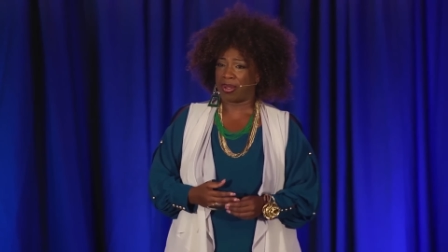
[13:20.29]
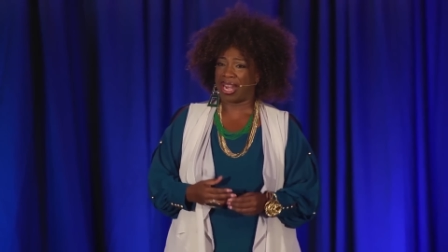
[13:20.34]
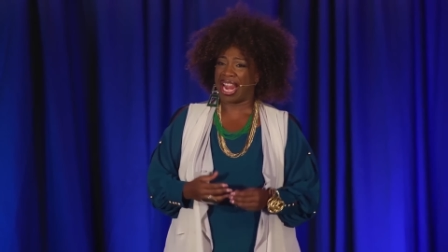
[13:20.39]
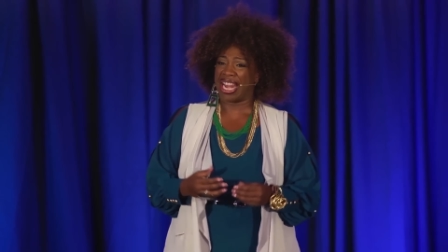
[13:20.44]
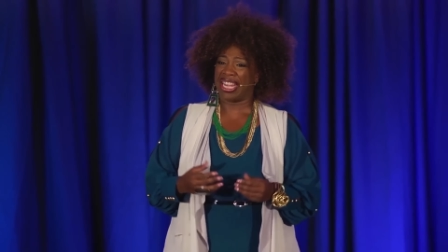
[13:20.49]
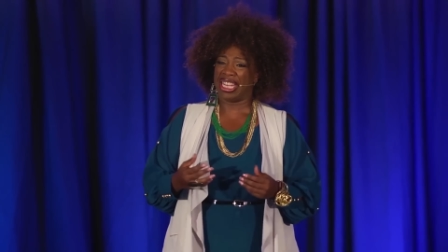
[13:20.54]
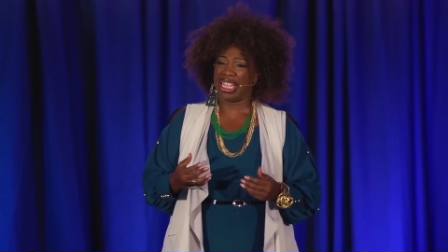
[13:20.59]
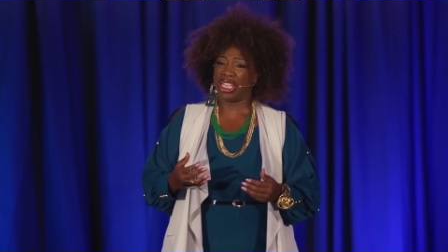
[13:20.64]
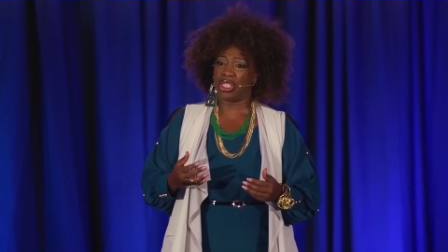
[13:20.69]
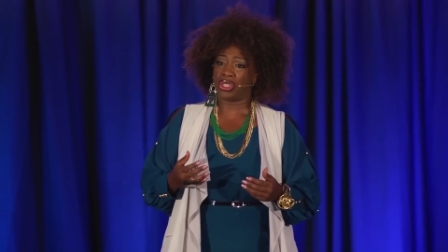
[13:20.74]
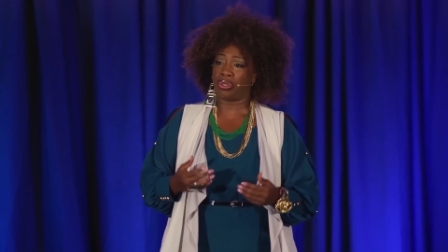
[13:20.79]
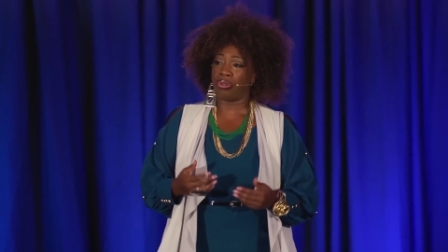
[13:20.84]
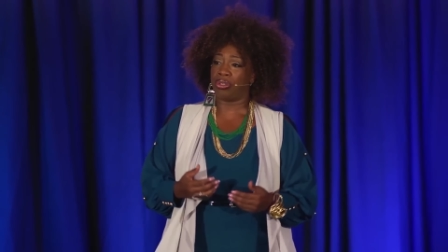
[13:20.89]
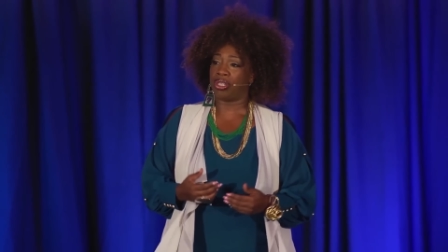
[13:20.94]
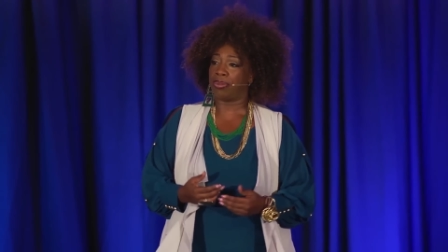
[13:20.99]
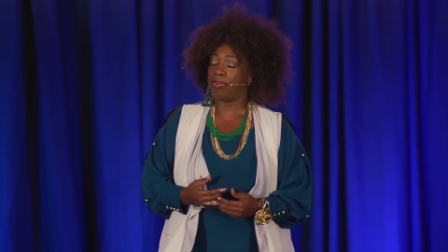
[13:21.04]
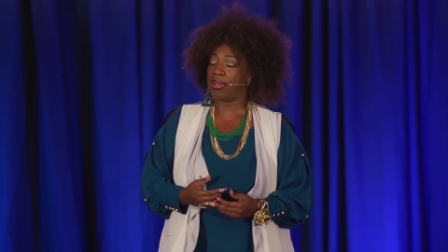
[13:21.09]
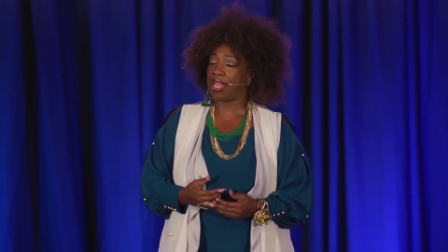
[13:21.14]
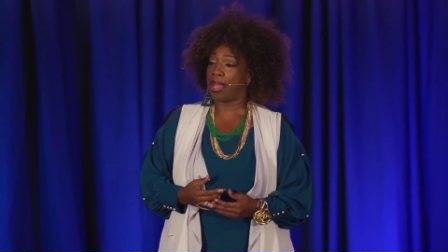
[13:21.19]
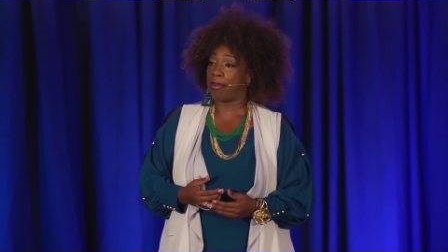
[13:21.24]
but I need you
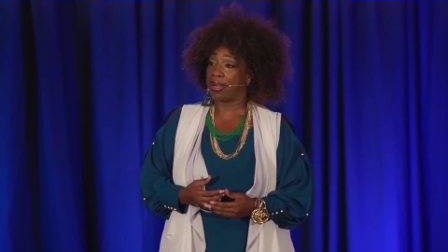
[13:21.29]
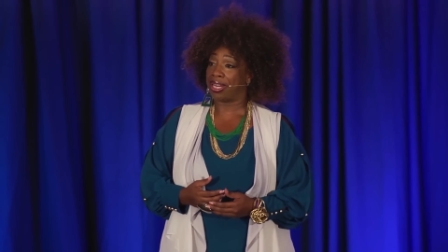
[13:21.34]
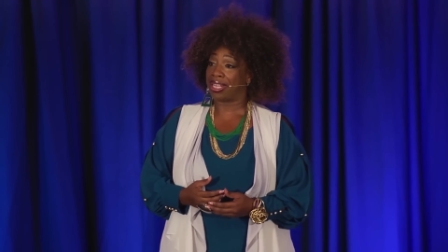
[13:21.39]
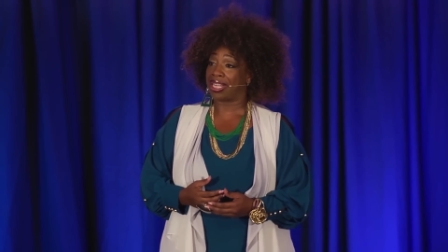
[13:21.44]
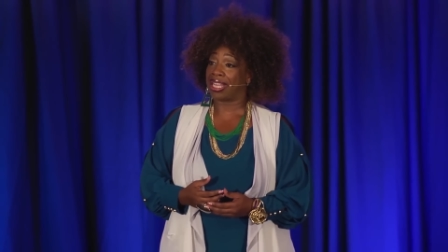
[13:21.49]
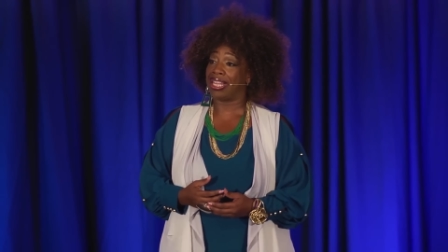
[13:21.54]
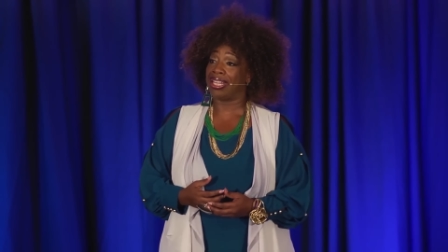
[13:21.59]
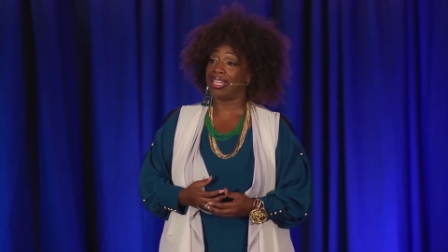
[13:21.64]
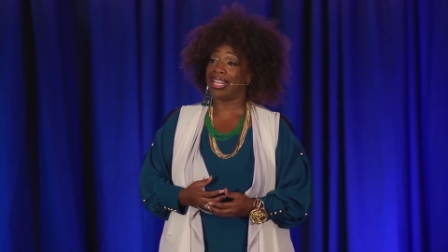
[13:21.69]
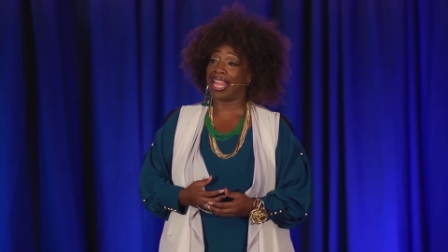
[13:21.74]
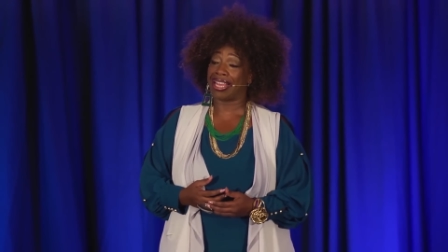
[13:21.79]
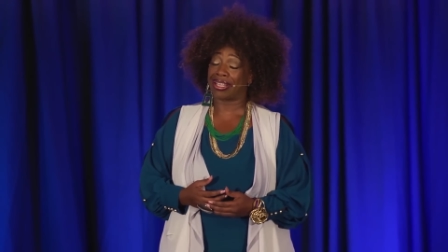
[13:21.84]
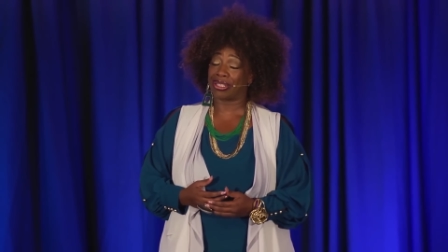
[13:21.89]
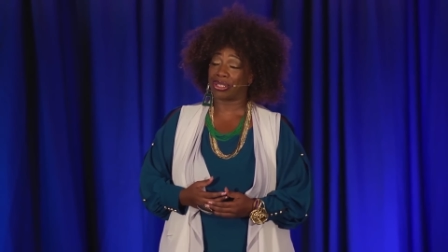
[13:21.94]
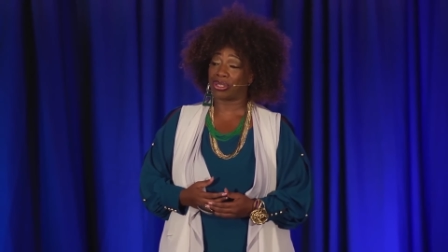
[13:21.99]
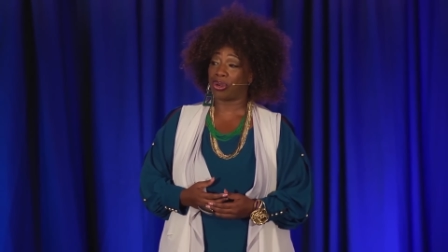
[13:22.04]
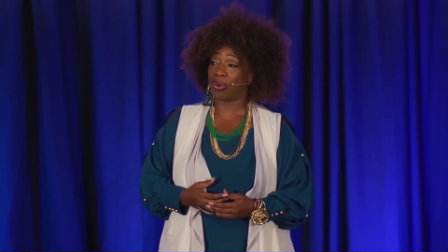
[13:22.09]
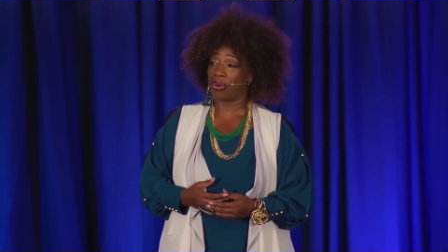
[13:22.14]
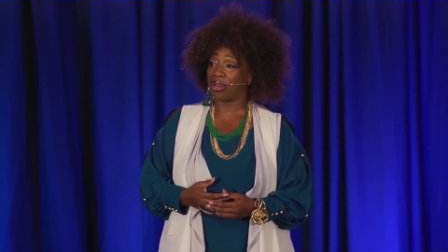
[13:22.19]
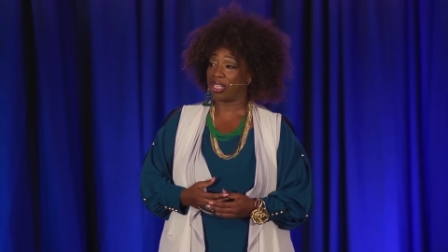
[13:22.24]
to be able to collect
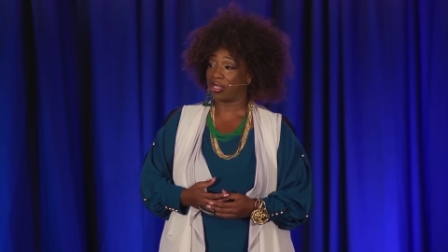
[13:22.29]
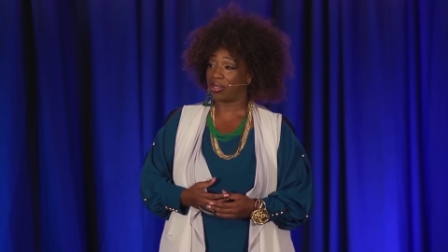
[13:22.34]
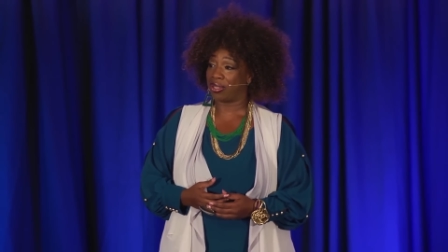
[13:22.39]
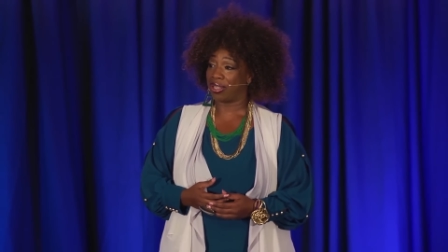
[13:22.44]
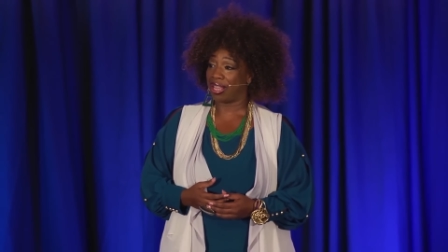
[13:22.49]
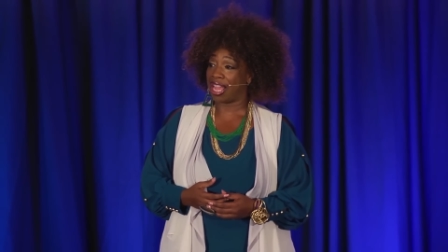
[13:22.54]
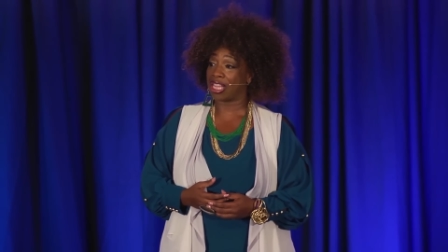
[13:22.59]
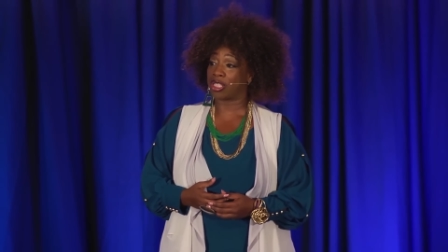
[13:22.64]
stories